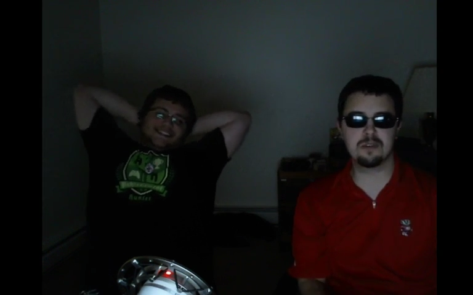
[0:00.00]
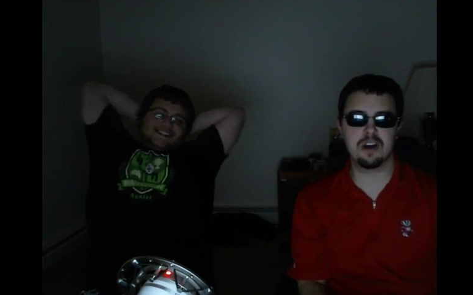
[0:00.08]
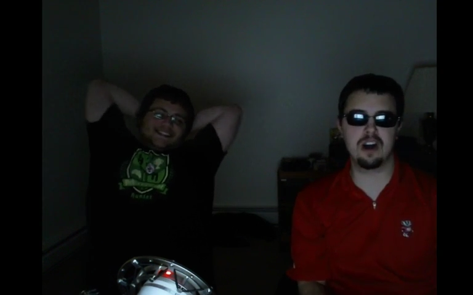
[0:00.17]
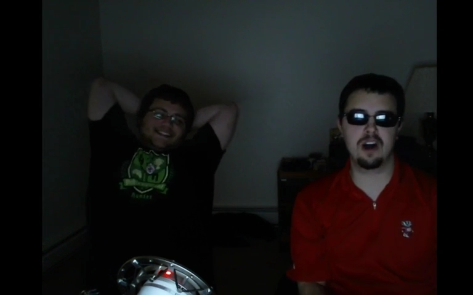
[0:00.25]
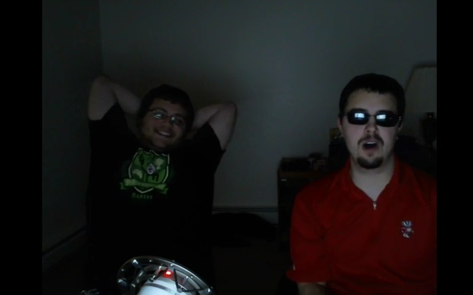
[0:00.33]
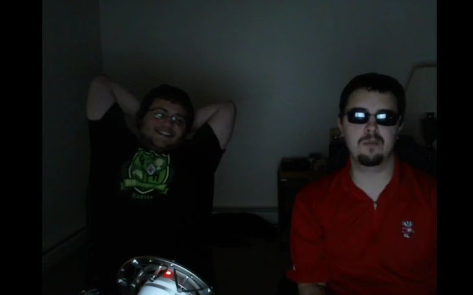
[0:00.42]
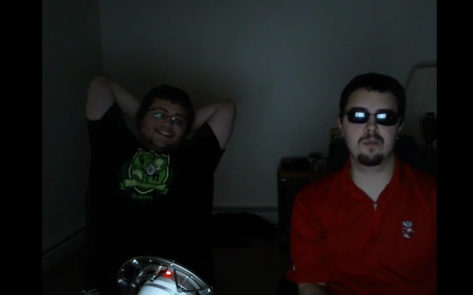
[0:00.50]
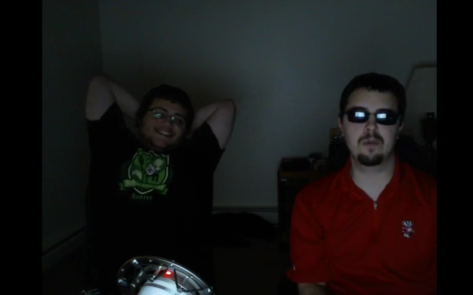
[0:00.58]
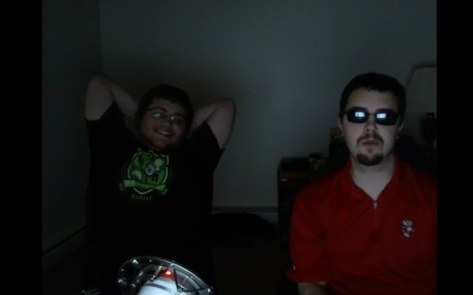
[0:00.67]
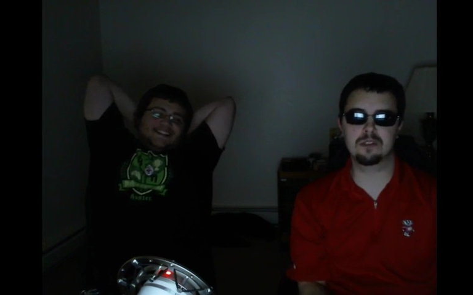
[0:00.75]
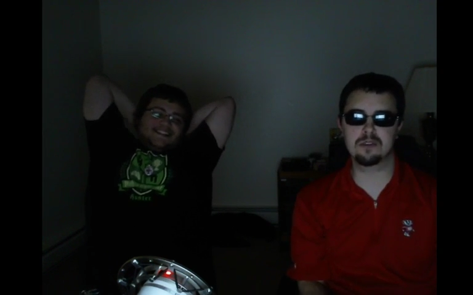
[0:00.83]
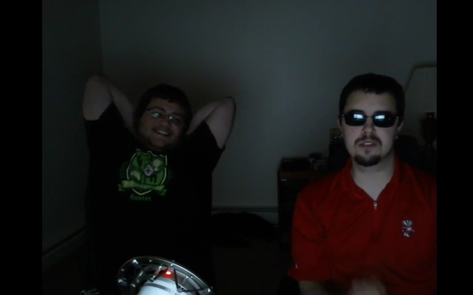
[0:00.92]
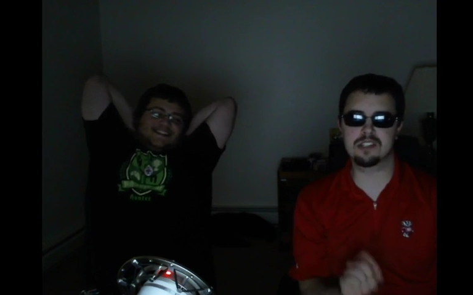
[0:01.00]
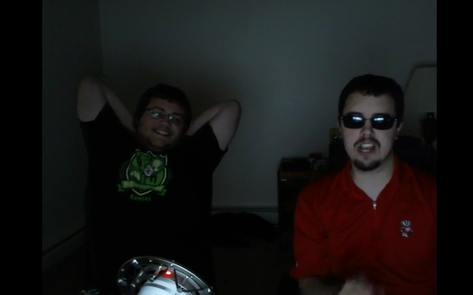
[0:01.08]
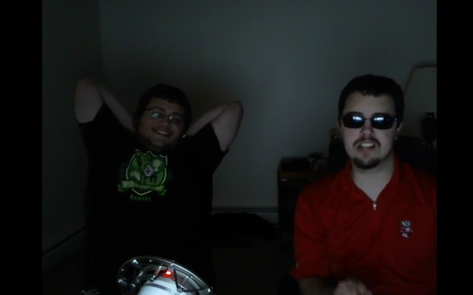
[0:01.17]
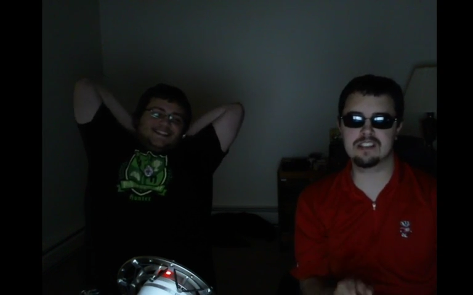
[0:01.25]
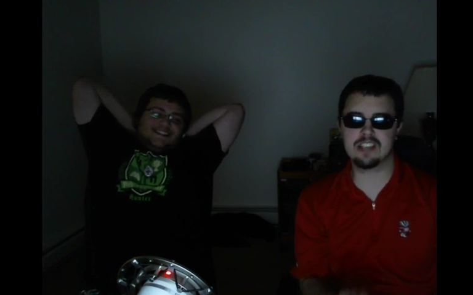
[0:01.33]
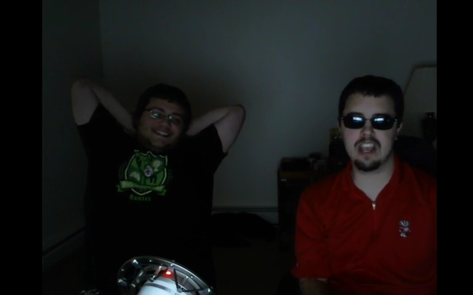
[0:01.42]
Speaker 1: Um, we'll do
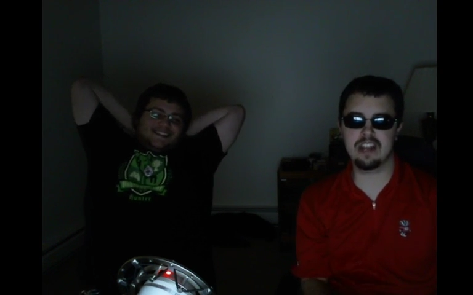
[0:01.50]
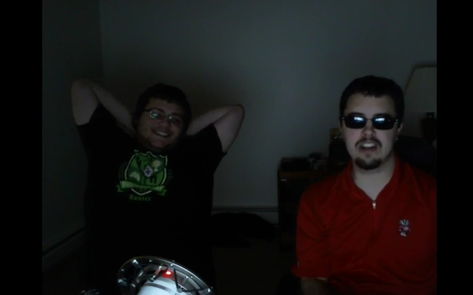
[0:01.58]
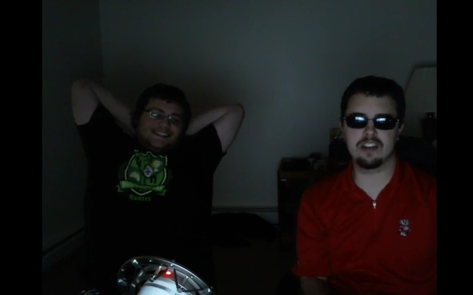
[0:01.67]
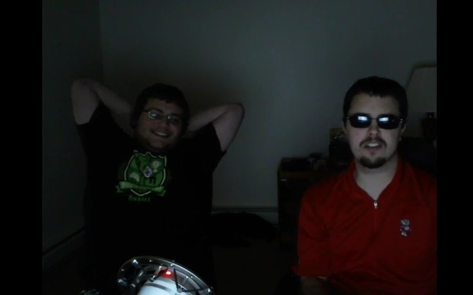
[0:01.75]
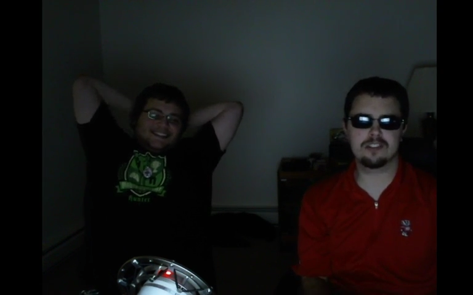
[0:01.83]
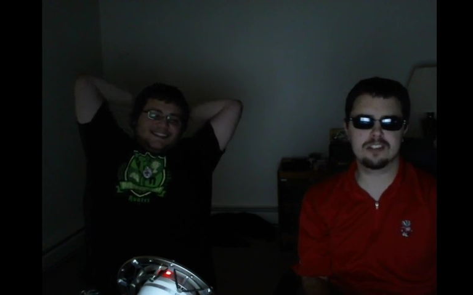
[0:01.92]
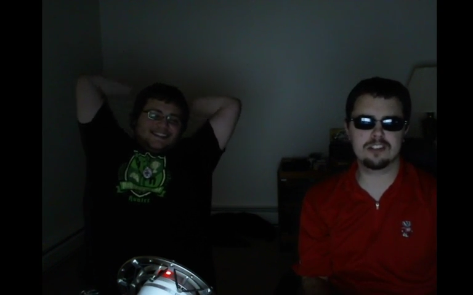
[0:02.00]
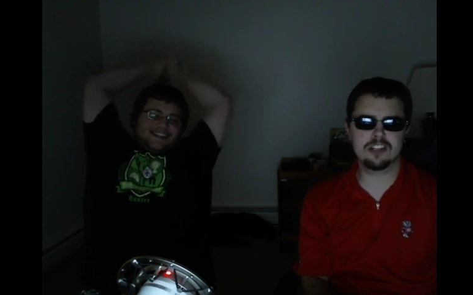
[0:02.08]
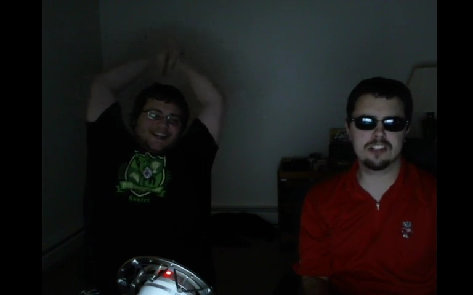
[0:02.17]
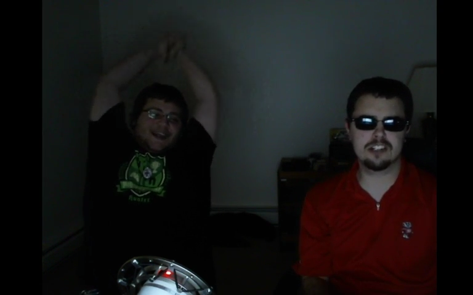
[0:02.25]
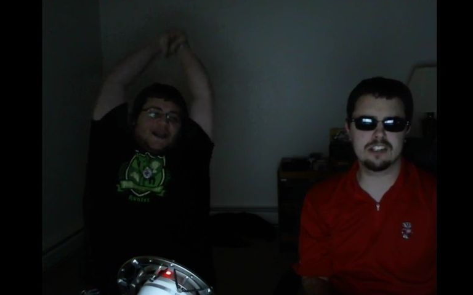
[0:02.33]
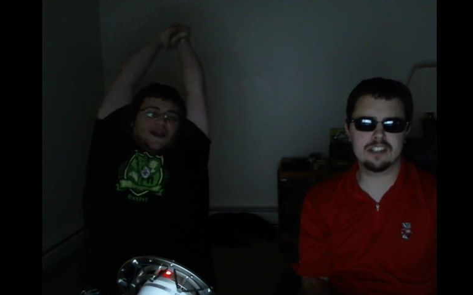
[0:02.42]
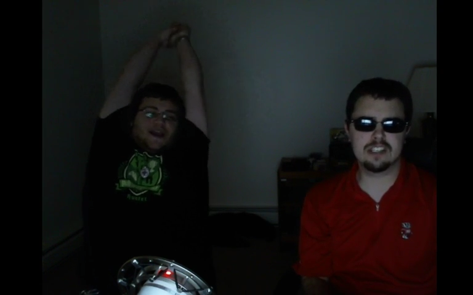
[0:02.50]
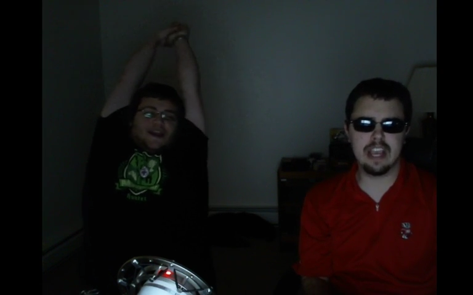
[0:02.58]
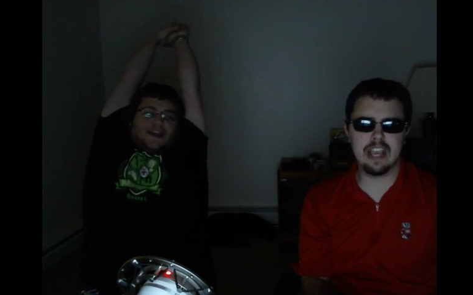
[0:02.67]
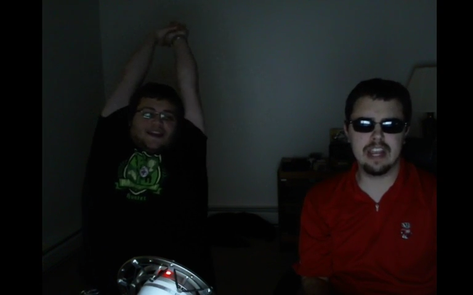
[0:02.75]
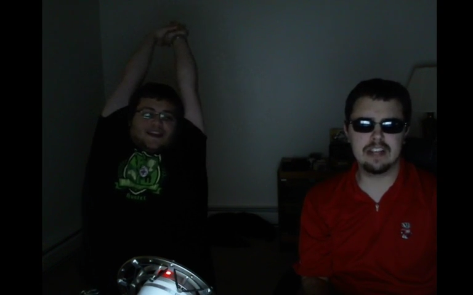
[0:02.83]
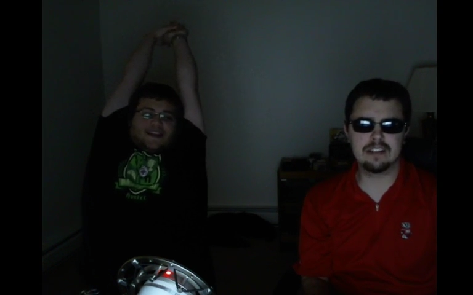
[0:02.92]
Steins Gate. Another suggestion is
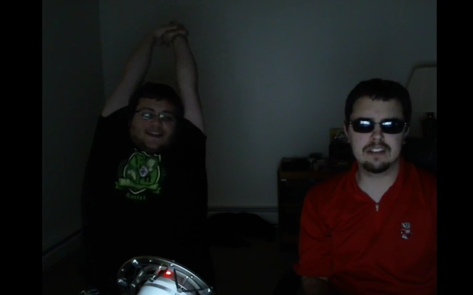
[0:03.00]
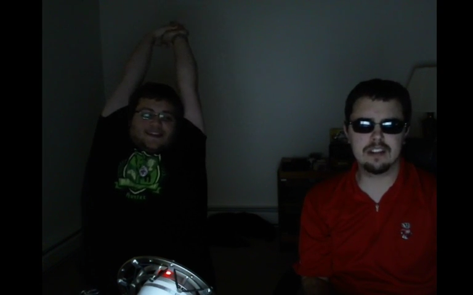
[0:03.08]
Gate.